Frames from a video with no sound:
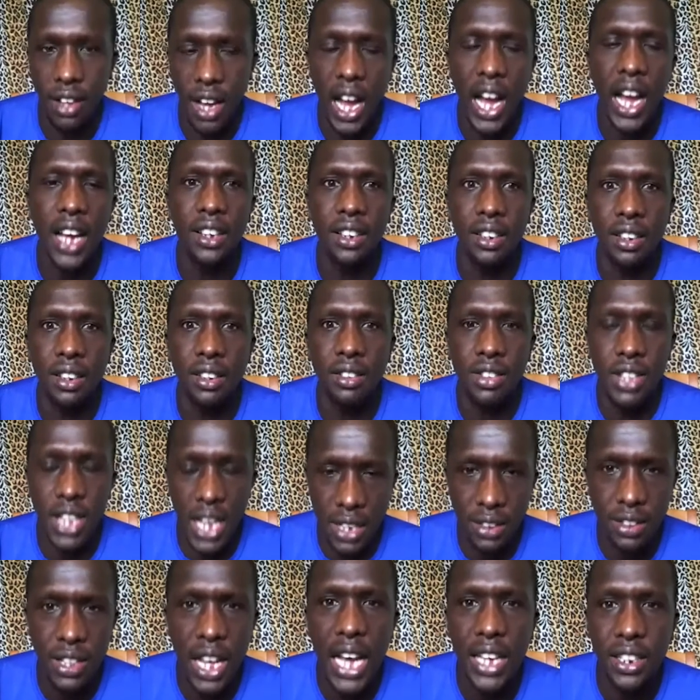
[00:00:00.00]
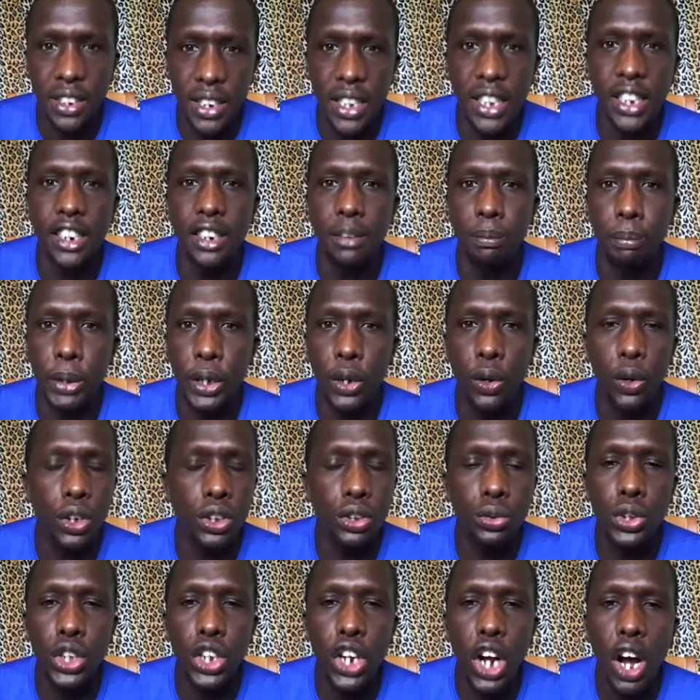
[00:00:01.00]
I yes I did because
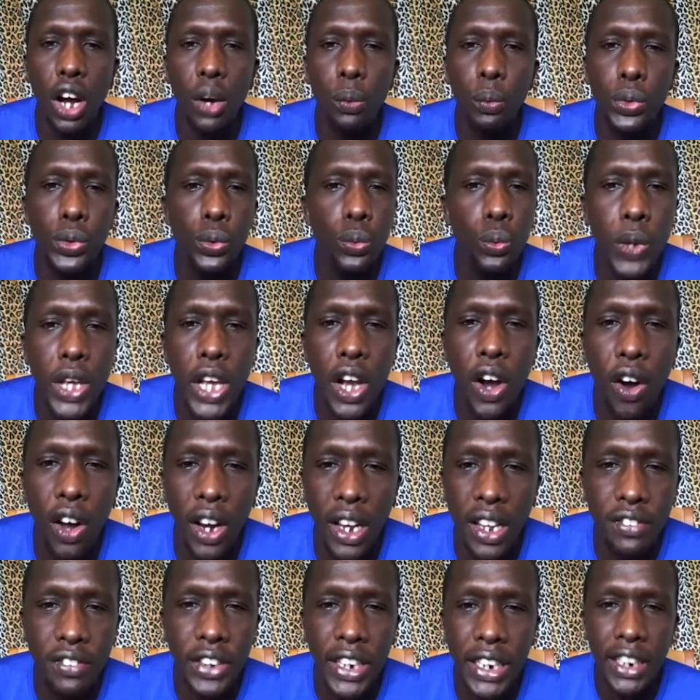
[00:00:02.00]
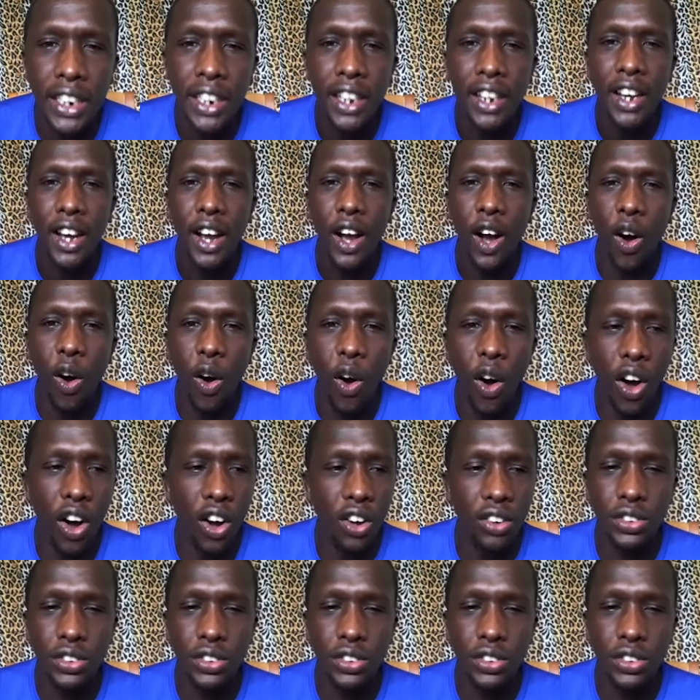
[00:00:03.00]
you know we, we all even uh,